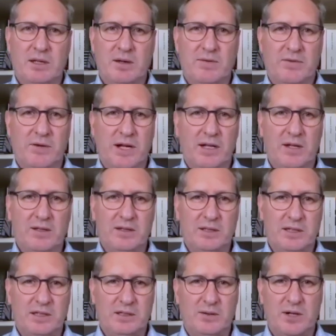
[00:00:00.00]
the freight
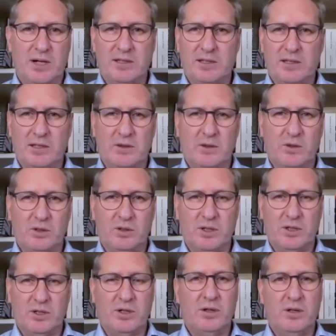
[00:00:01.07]
logistics crisis has
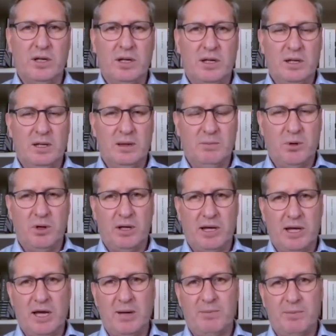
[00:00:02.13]
also put a
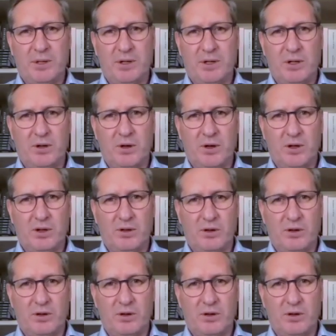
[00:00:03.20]
cap, on